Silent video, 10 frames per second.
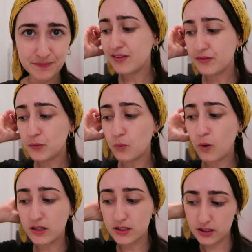If you
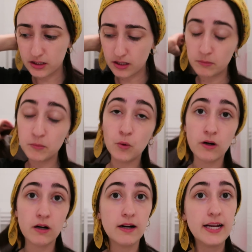want a
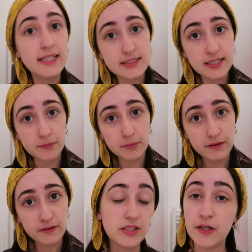more in-depth
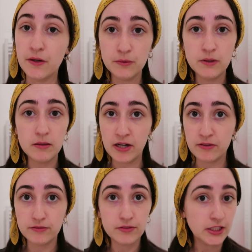video
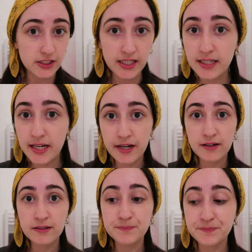about French skincare,